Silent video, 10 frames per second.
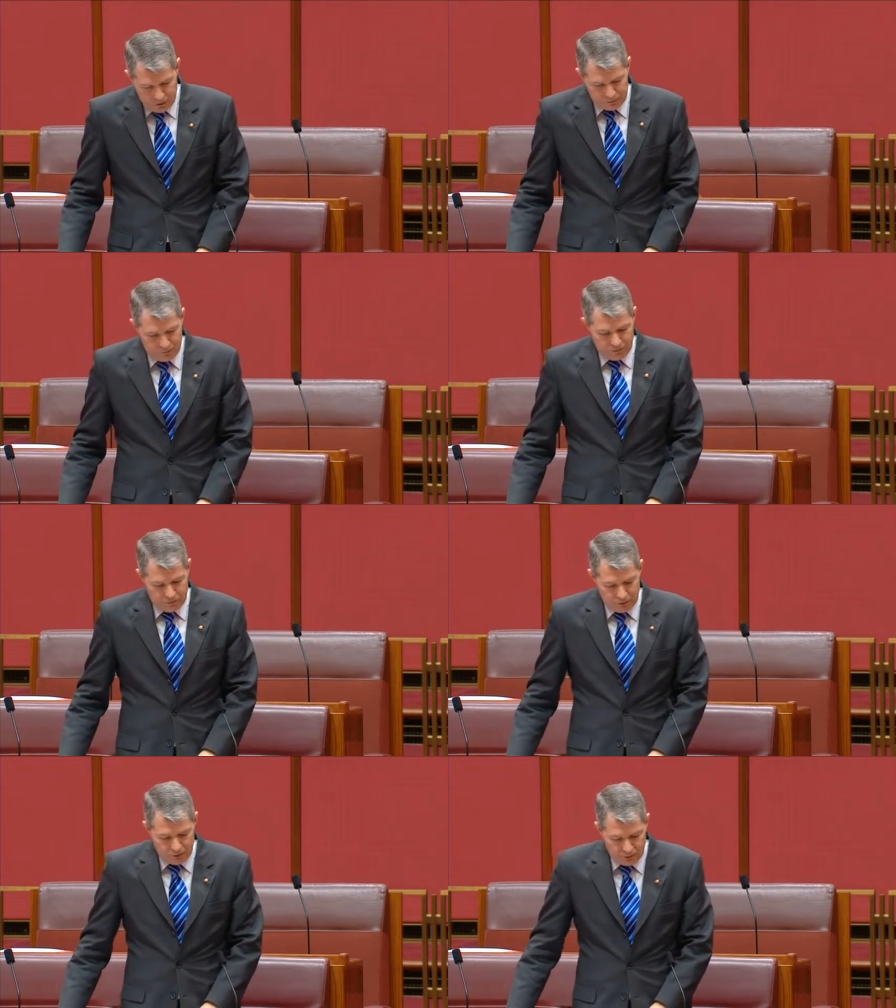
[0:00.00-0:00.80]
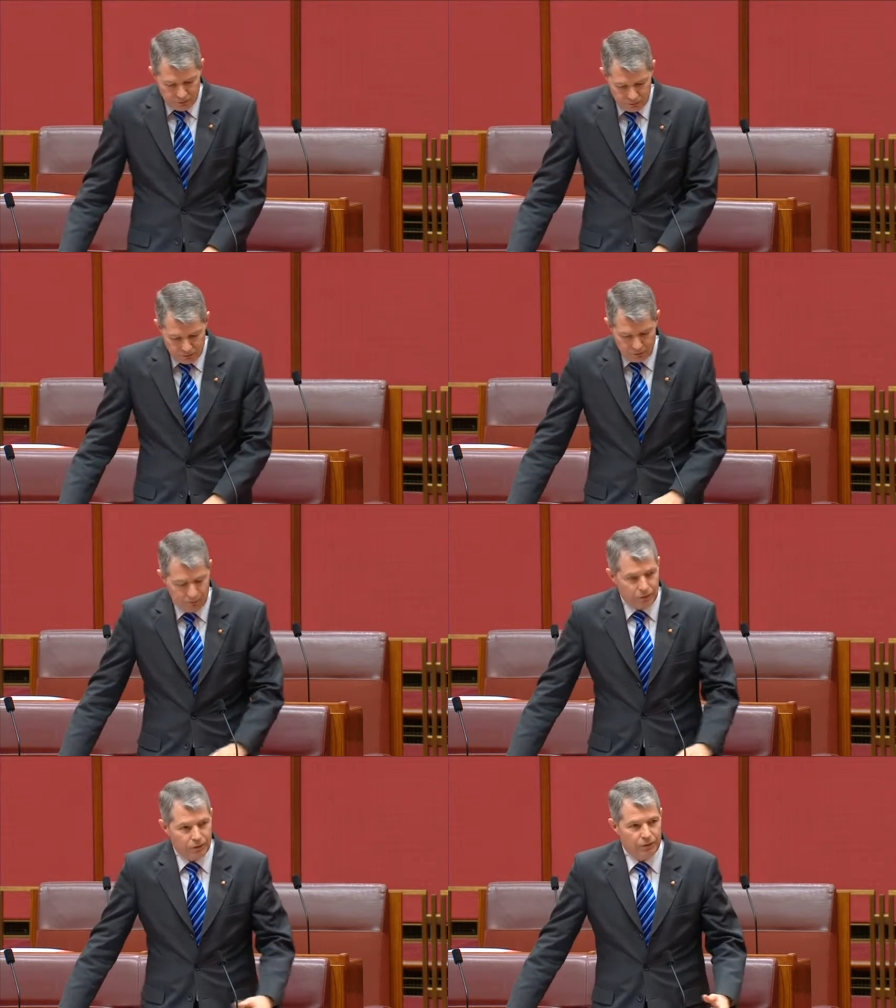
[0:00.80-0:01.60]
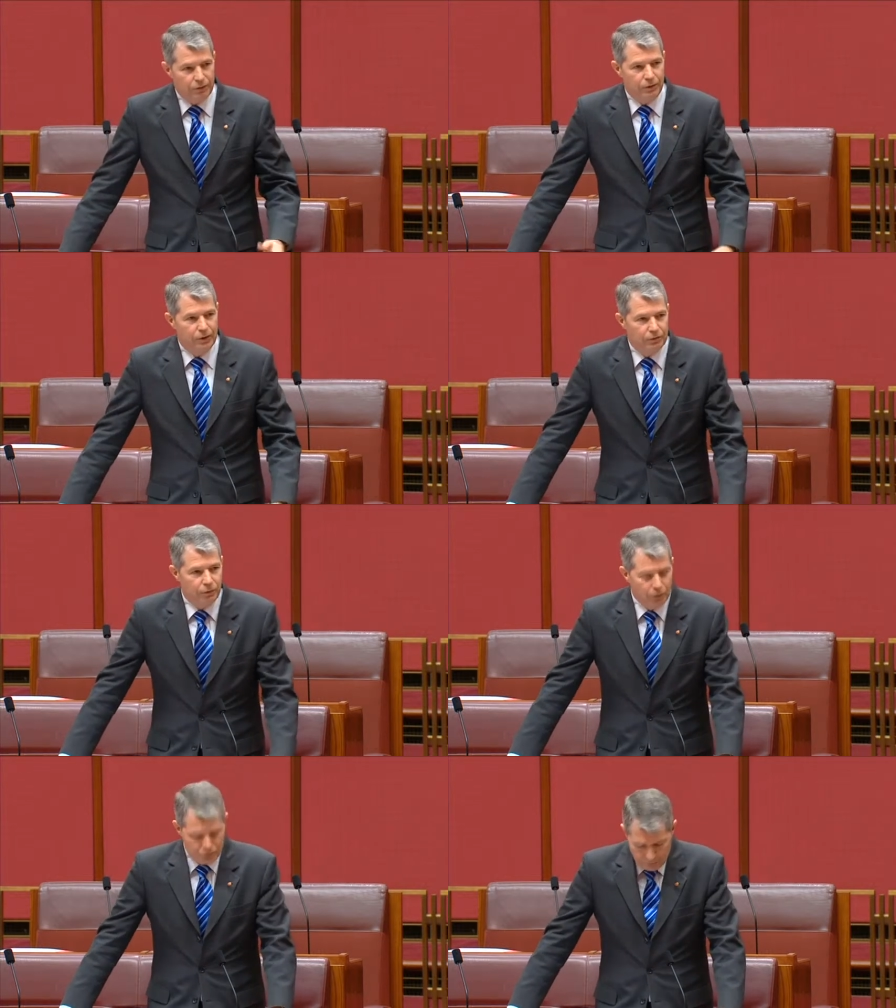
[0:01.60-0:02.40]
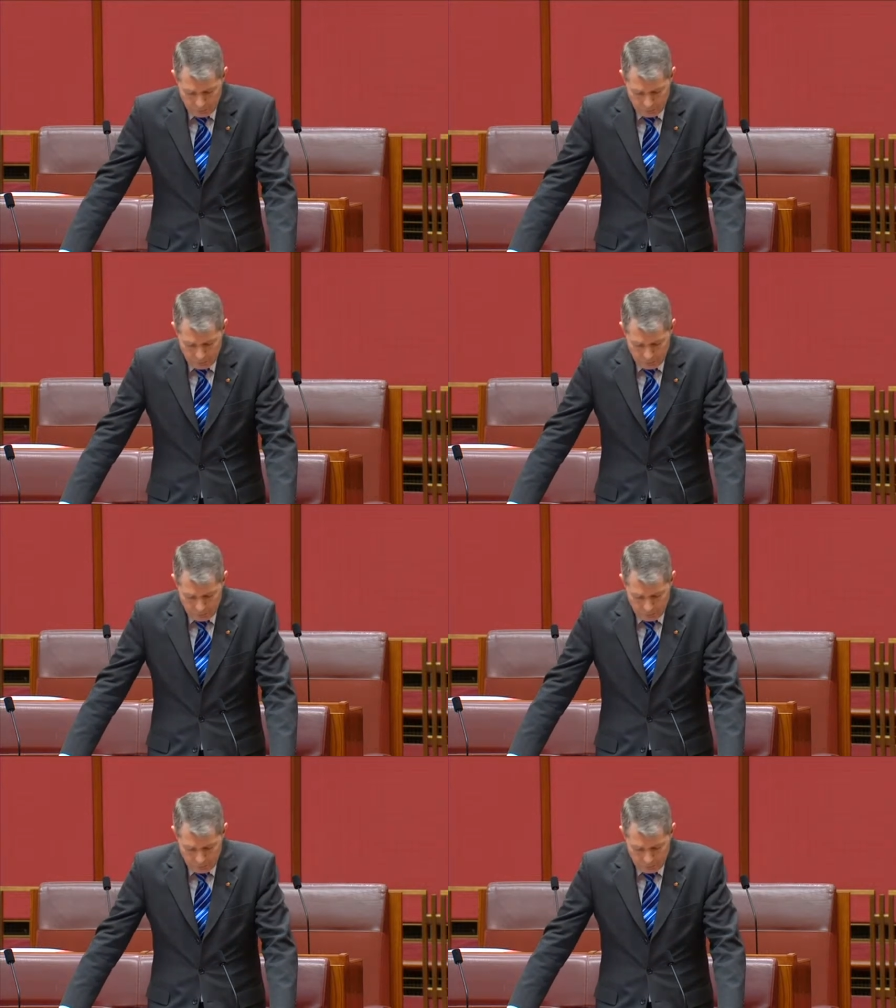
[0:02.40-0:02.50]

Act, uh, in Chapter 33, it talks